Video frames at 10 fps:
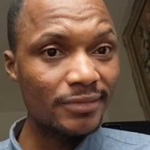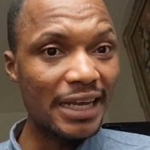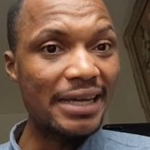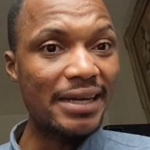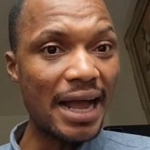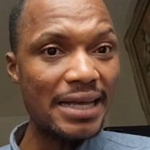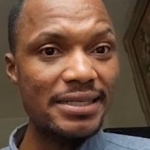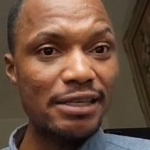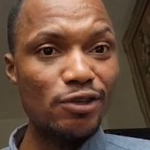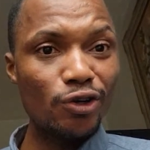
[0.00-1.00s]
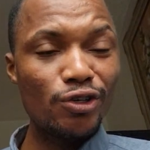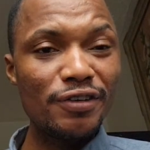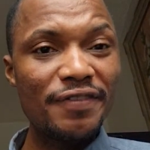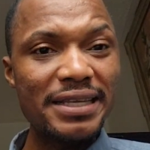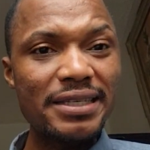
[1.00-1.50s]
and ask your
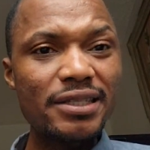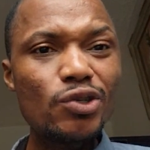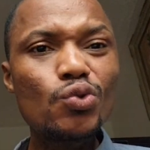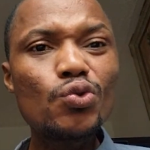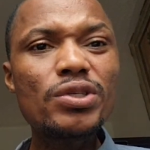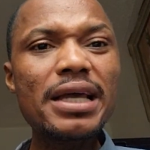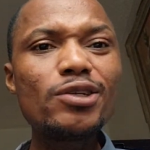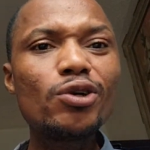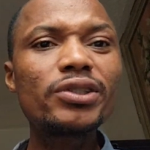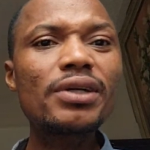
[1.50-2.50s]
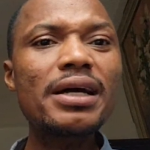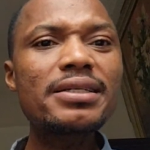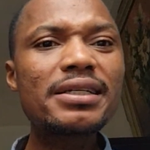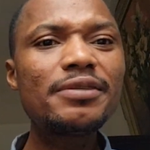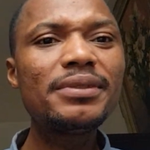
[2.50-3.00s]
university to send your
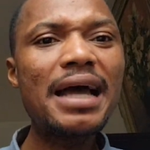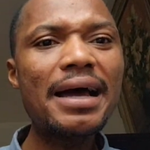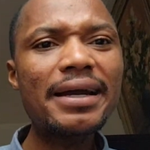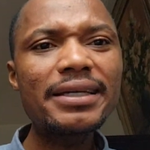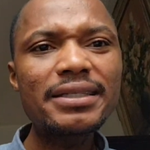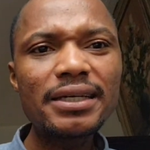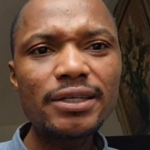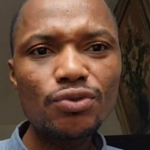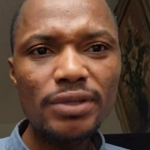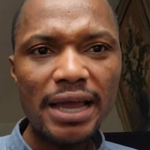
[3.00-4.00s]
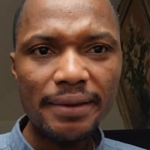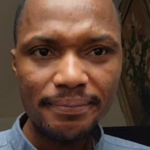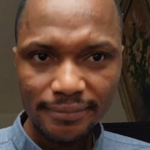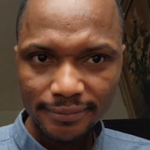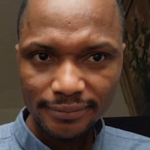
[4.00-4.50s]
transcript directly to them.
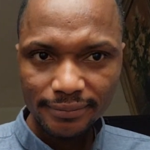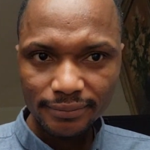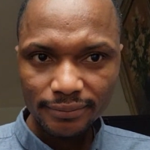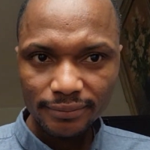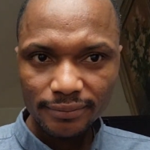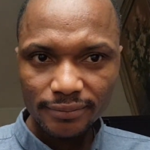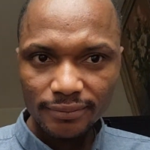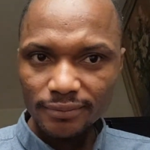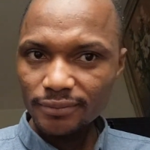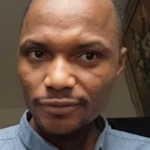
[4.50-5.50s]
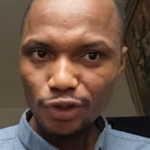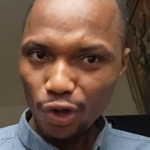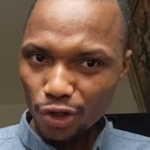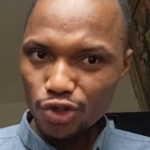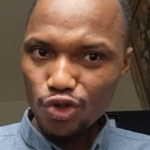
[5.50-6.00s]

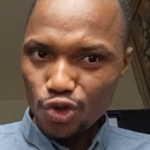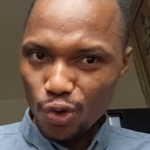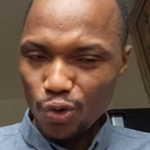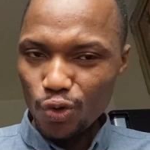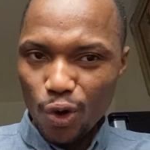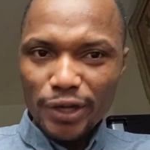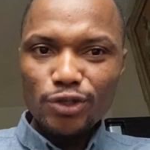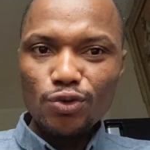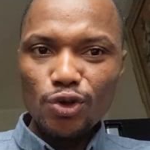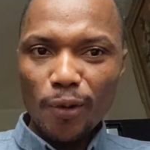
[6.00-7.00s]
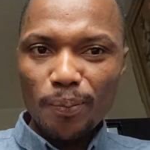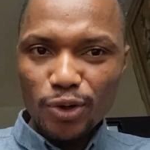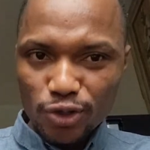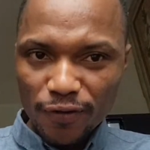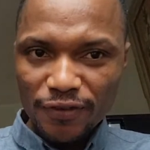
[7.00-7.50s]
Not you going to your
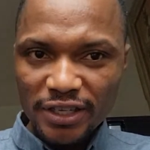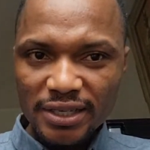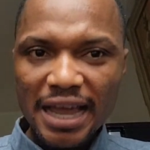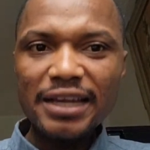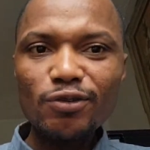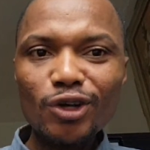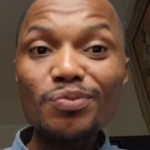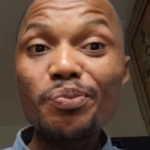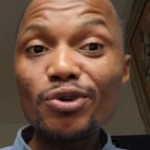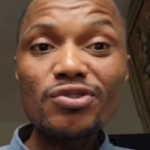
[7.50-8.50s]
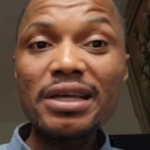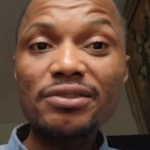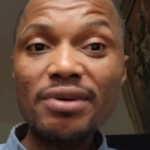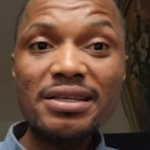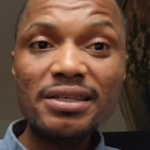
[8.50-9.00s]
post office and post the
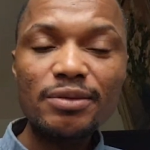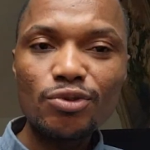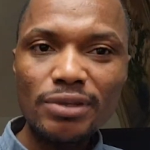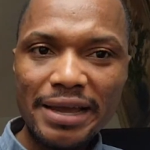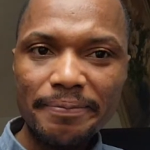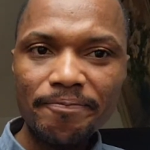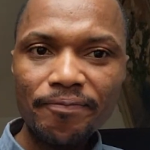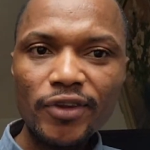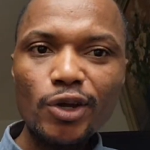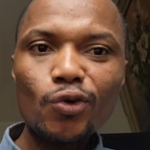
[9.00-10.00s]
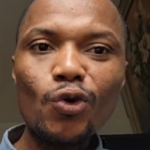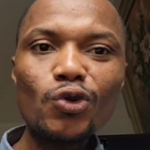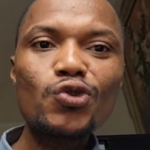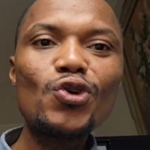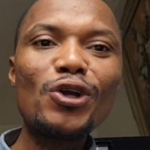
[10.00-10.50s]
transcript to them. Go
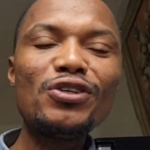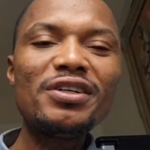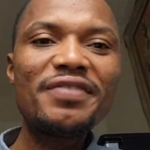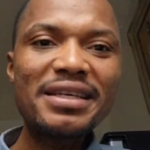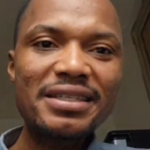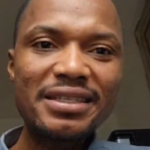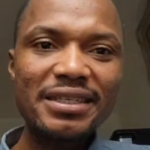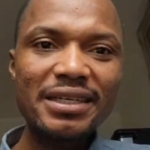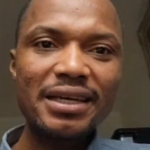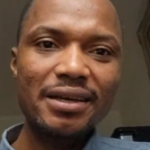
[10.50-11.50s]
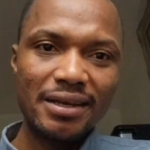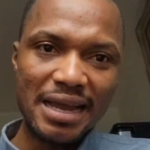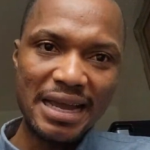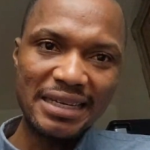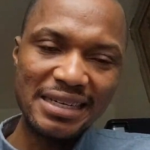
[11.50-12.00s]
to your university
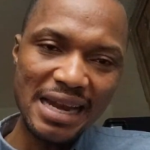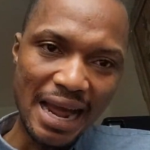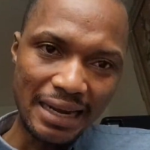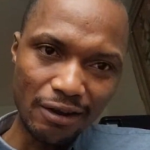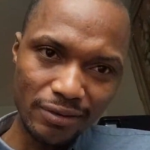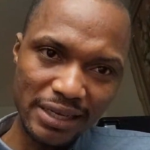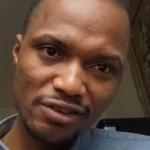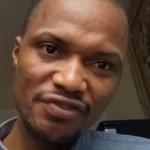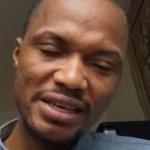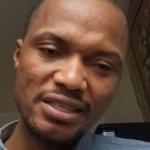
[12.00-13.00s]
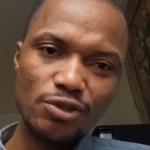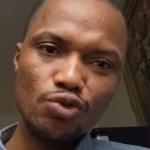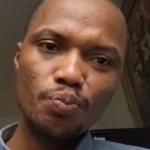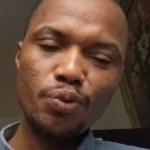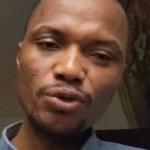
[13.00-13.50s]
and allow the university to
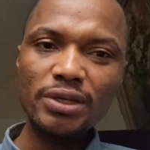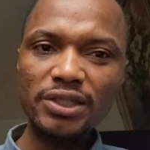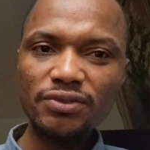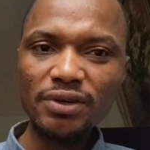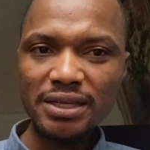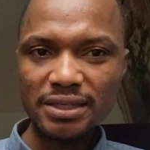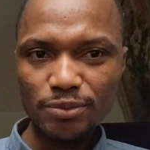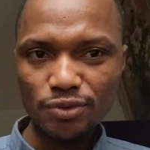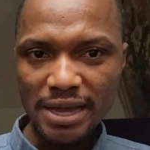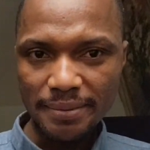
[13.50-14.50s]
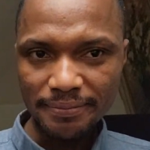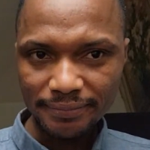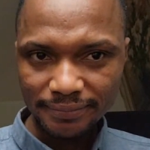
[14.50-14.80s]
post the transcript to them.